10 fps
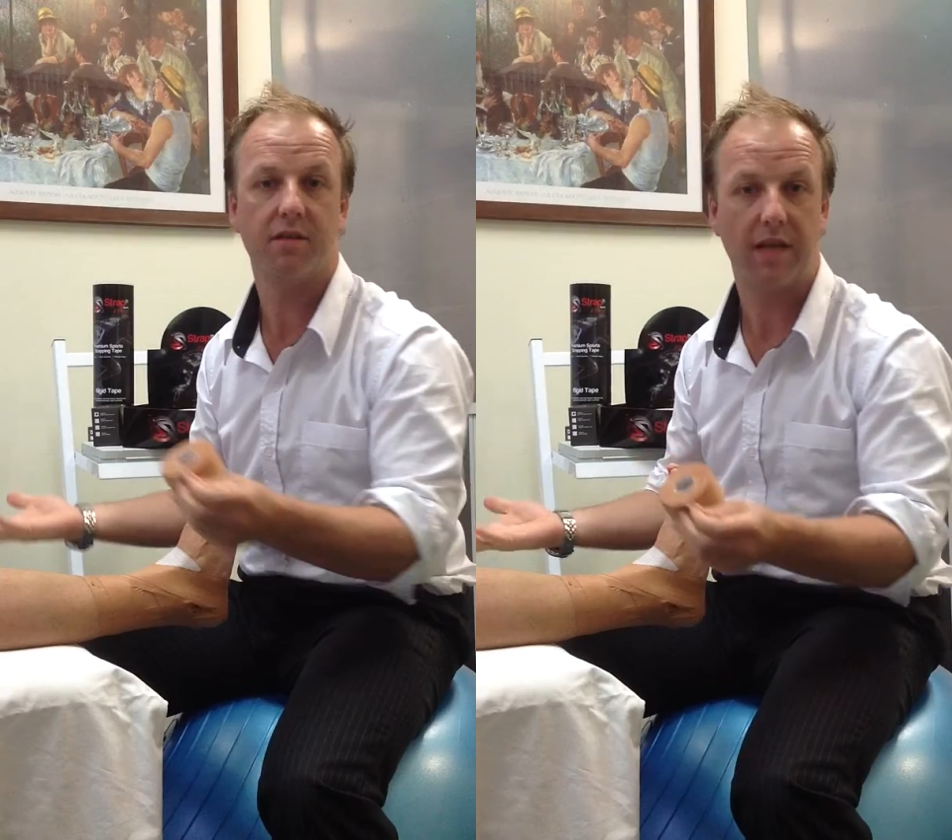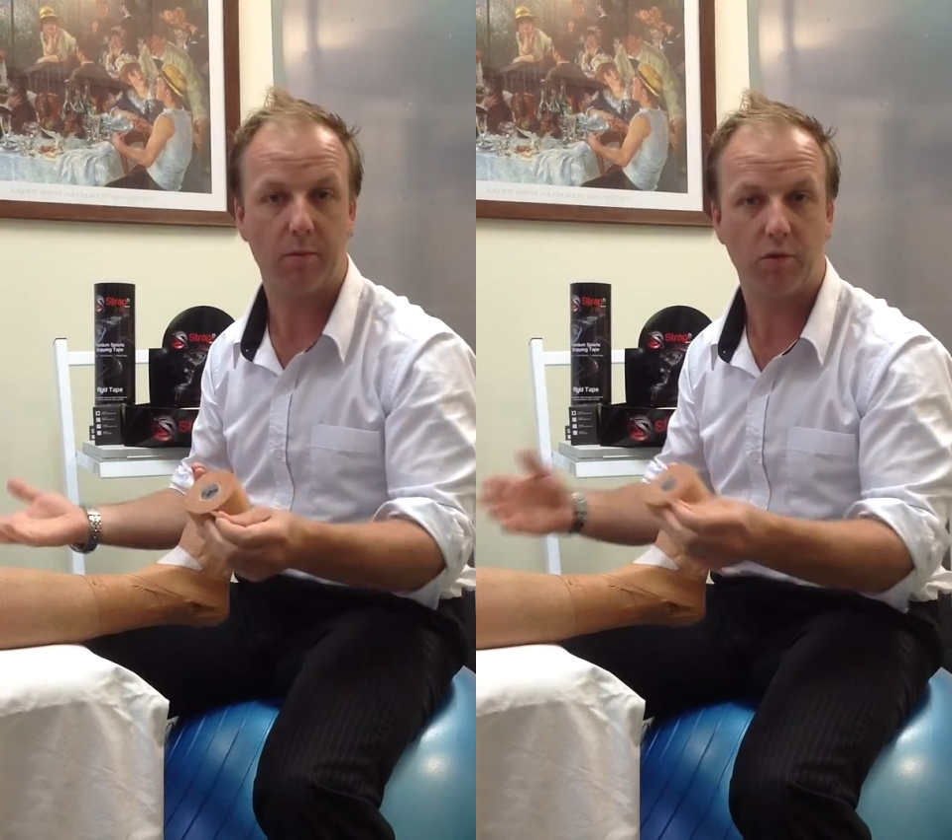
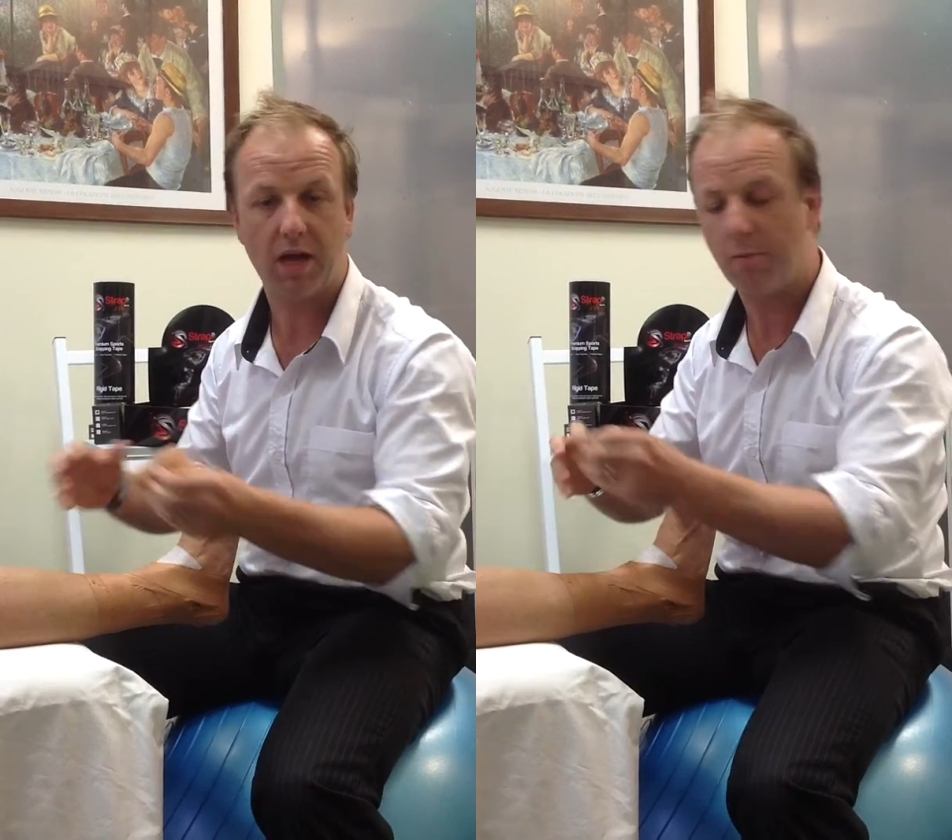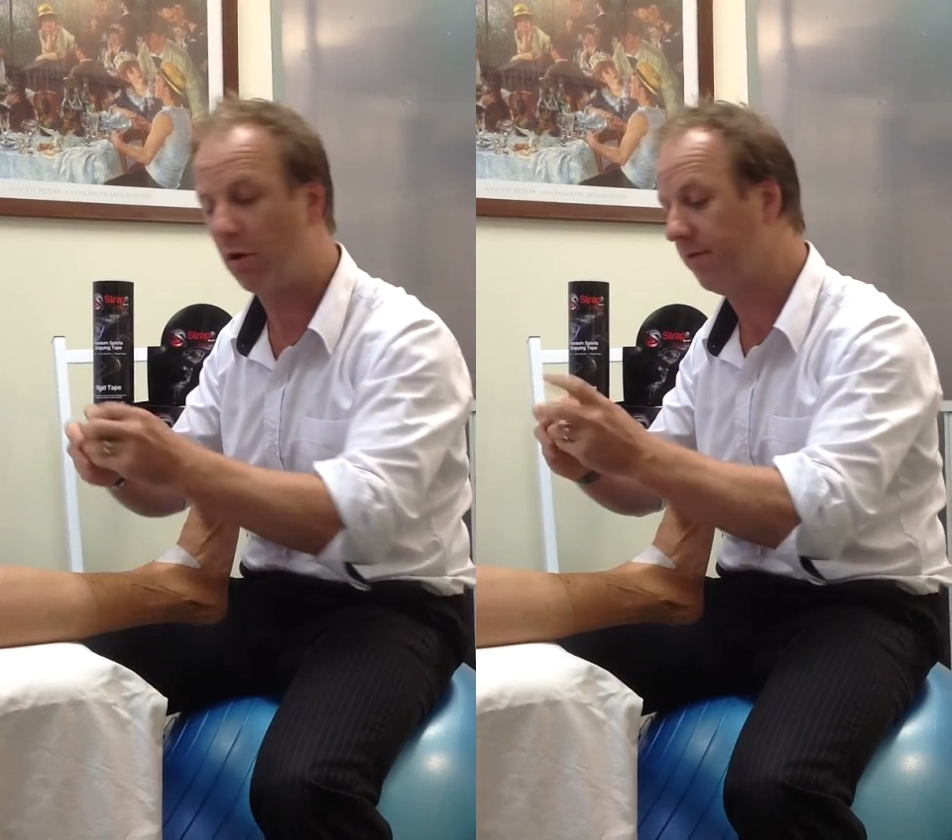the tape will
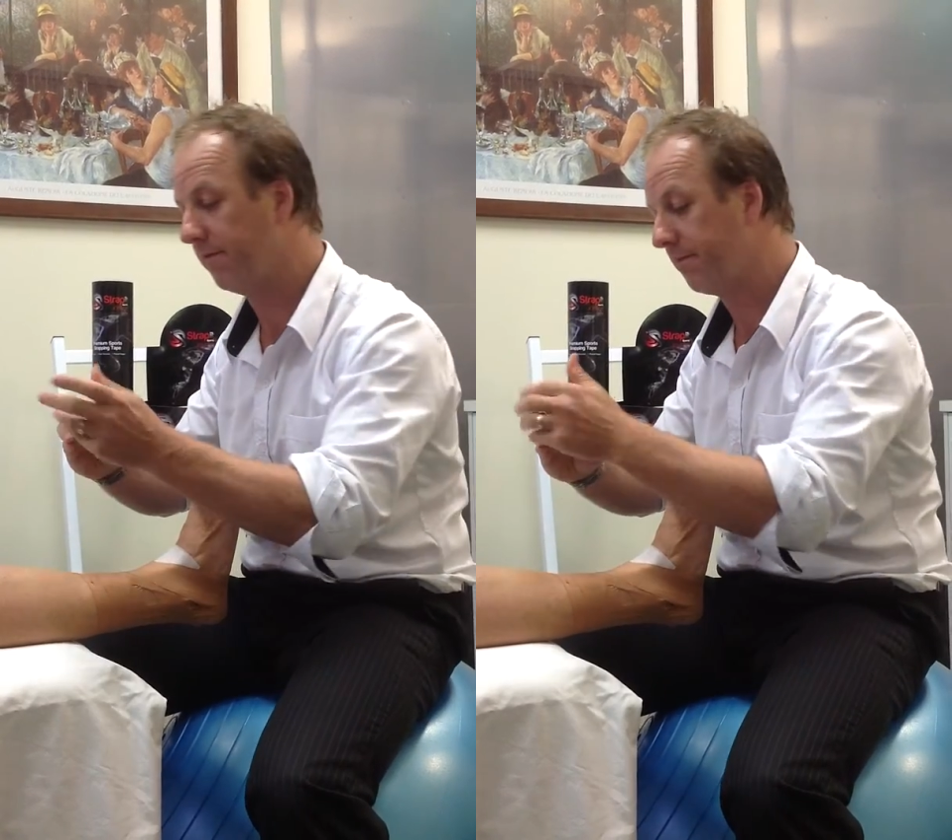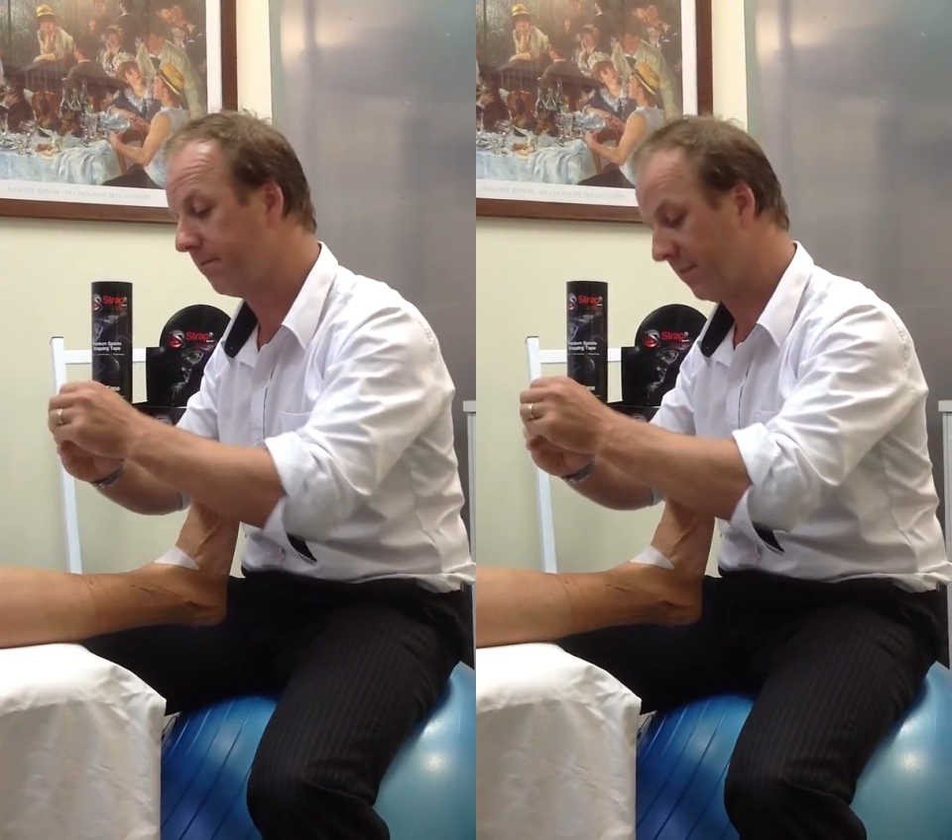come off.
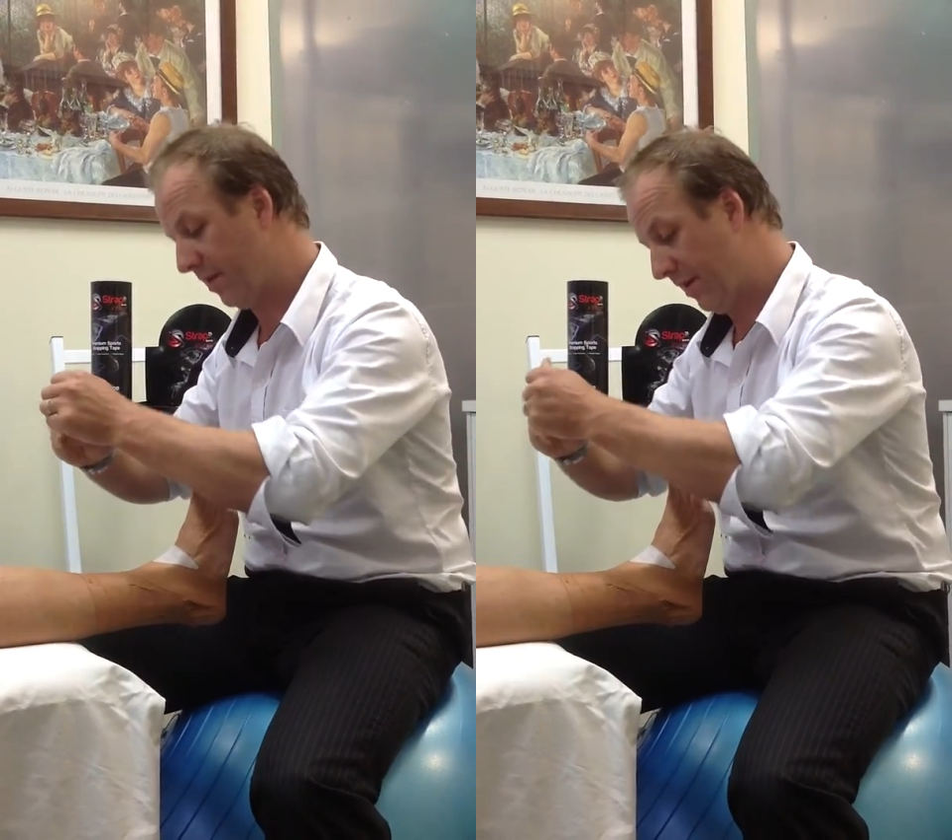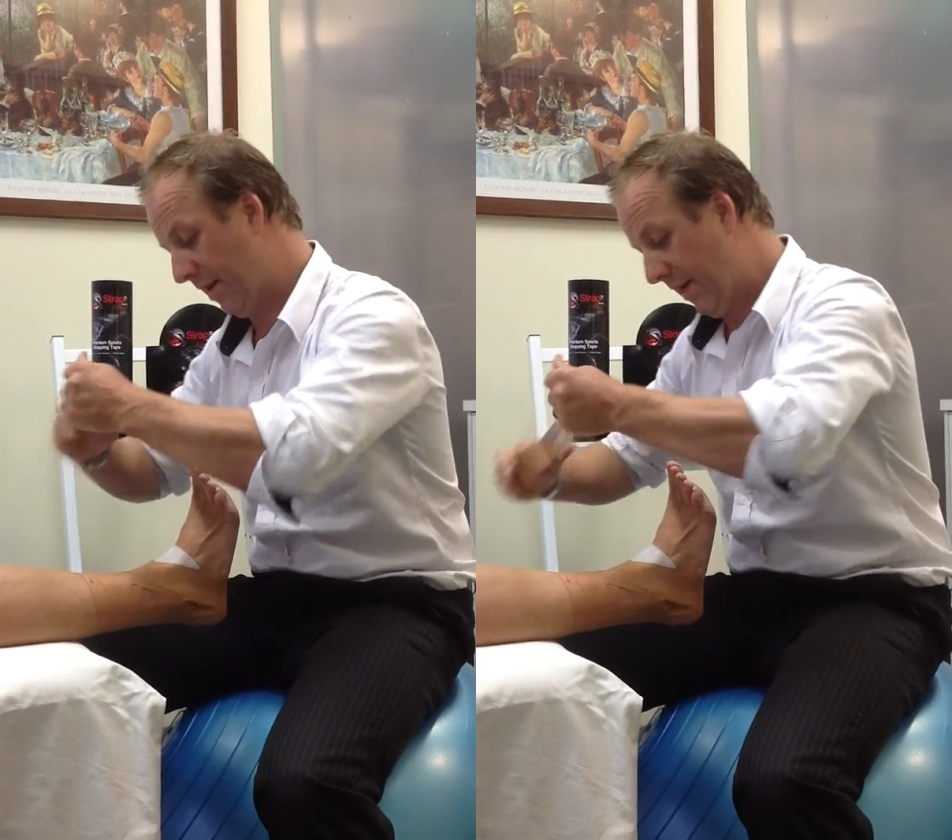
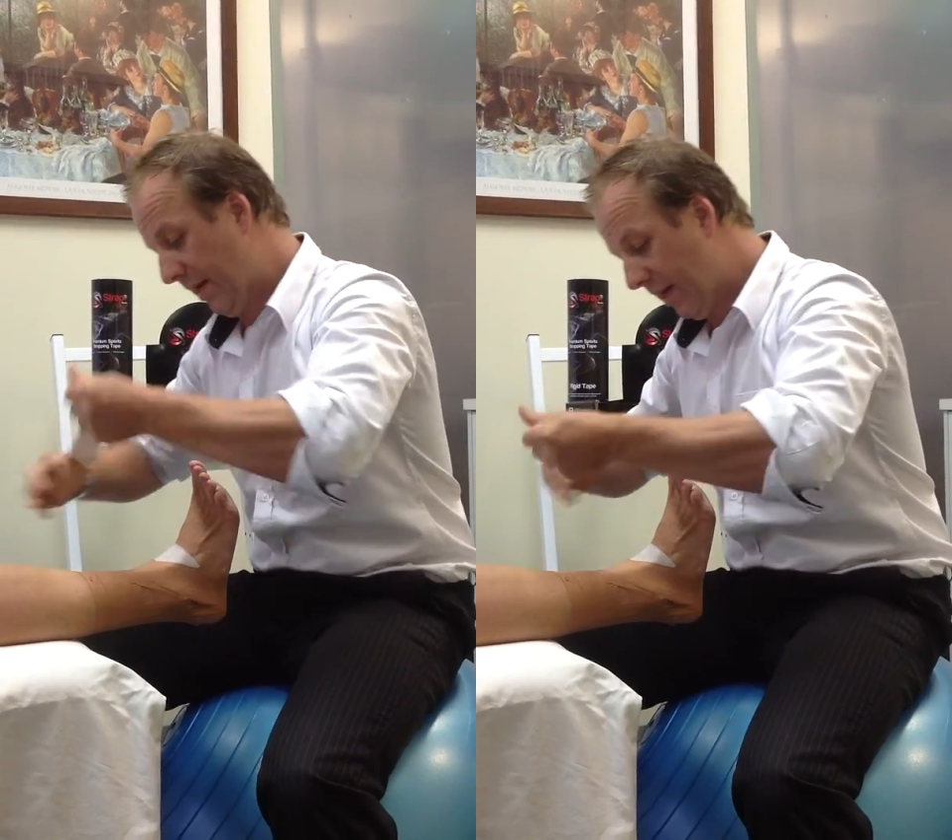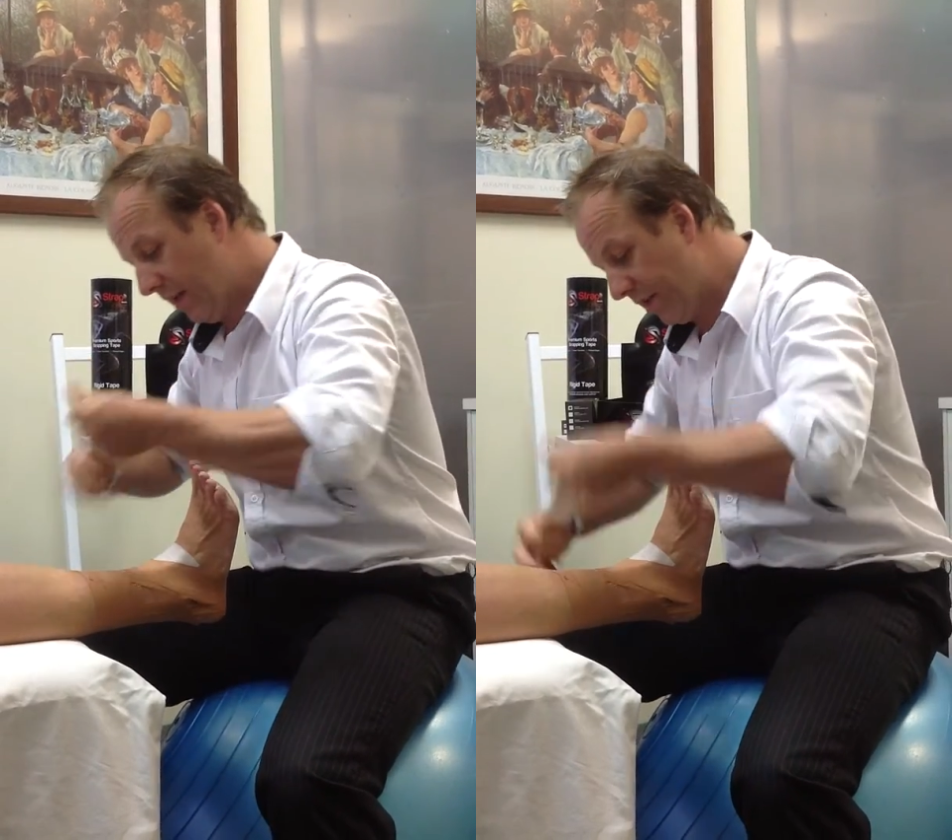
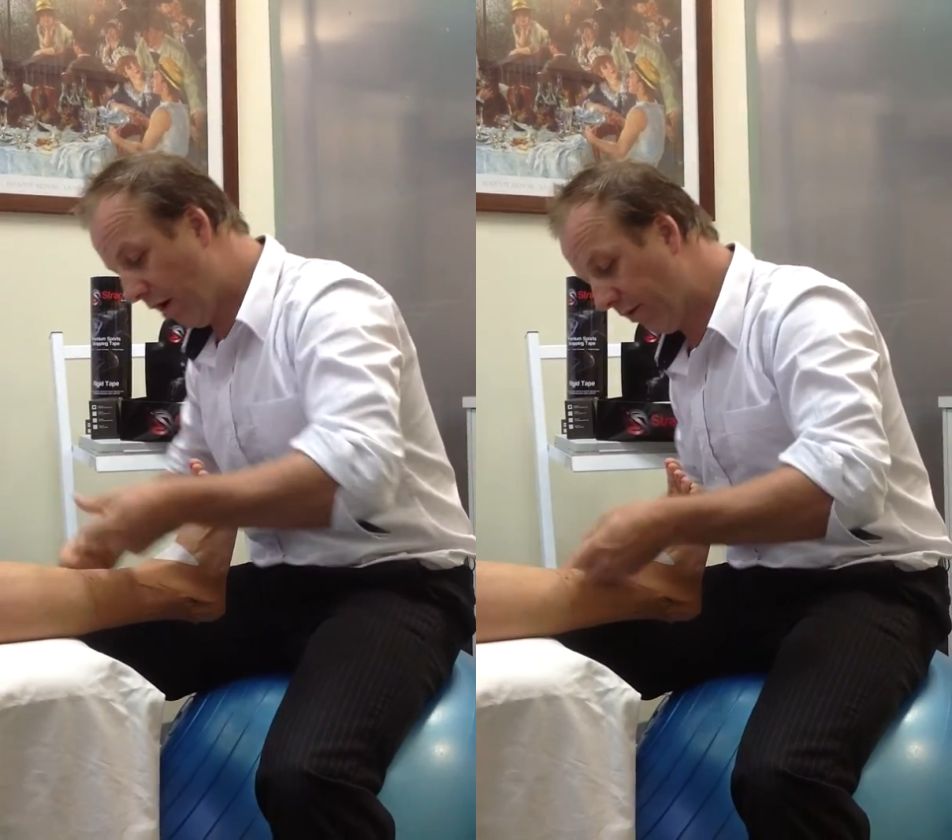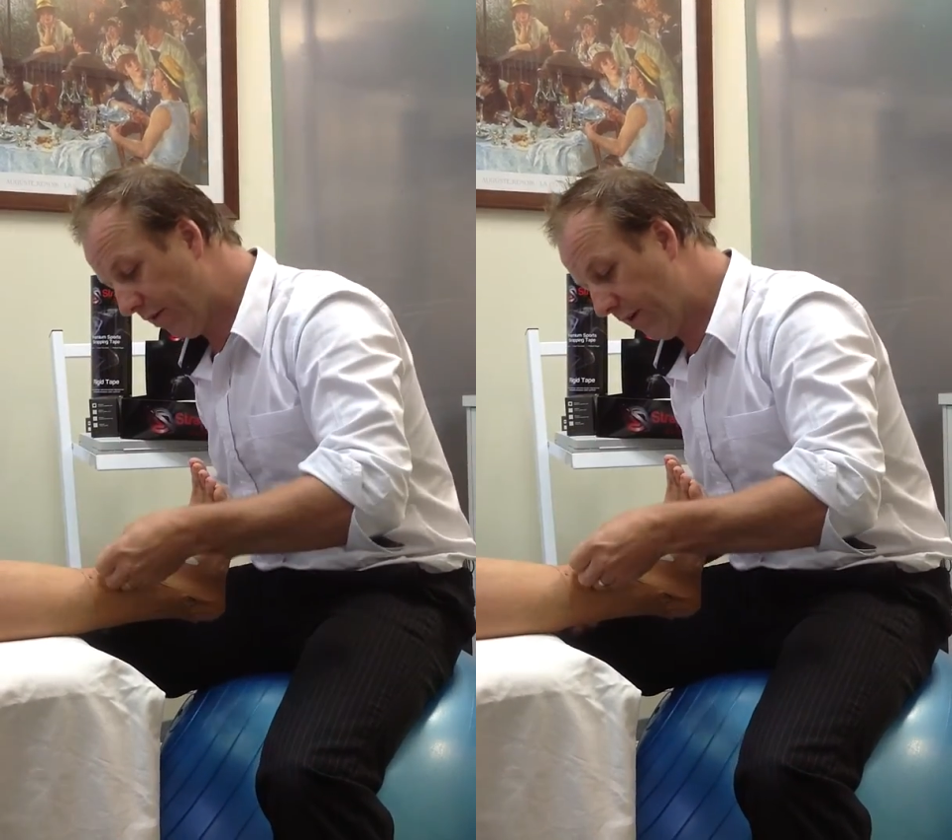So,